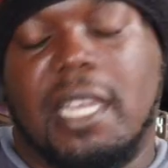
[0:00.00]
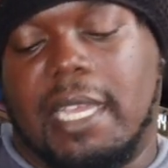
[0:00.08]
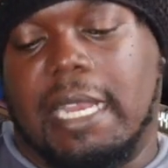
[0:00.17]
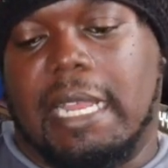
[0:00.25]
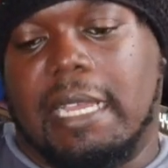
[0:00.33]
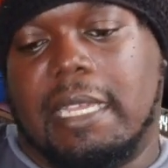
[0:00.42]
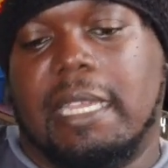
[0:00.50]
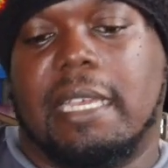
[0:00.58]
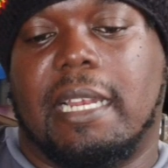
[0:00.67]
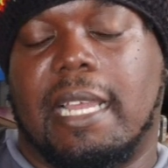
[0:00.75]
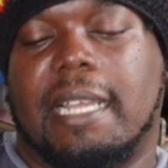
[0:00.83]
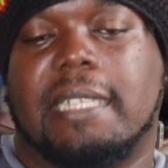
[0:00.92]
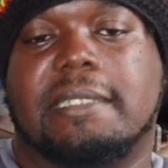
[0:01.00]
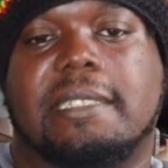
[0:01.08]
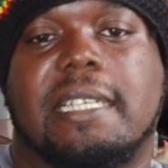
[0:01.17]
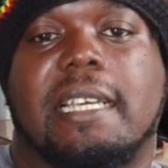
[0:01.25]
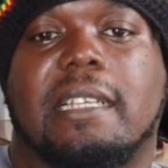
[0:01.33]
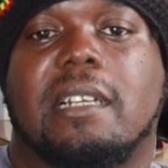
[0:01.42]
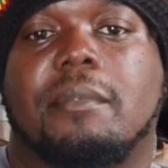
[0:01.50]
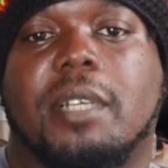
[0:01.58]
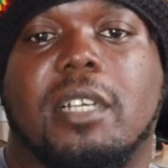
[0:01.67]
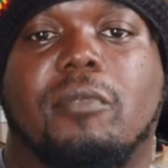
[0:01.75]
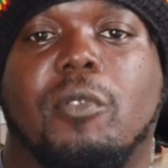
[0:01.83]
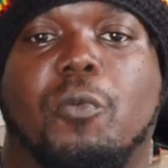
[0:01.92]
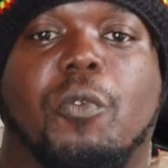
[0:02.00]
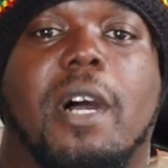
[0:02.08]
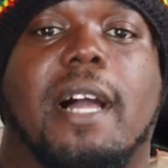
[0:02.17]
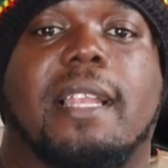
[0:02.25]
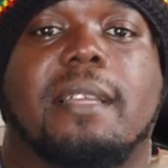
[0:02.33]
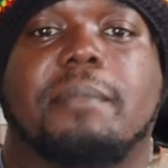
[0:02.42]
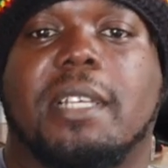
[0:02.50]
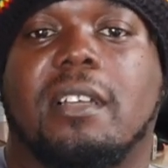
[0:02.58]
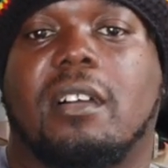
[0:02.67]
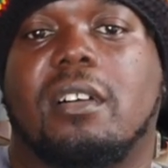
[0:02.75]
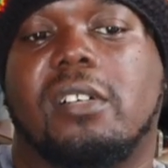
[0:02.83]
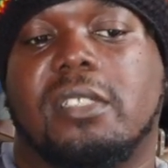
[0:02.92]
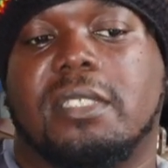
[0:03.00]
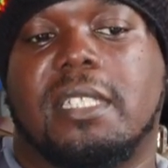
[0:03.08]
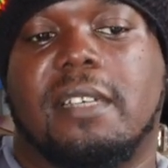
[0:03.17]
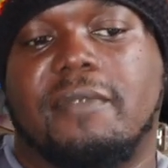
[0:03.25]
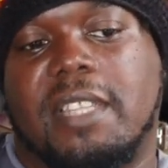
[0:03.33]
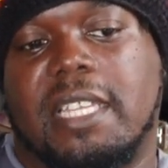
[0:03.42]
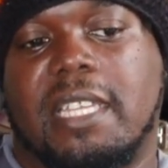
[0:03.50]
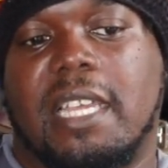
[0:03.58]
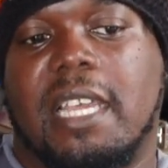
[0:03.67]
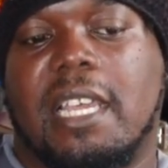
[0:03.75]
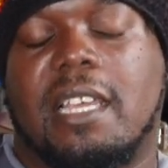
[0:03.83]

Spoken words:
And again, like I said, coming up with Wally, because of the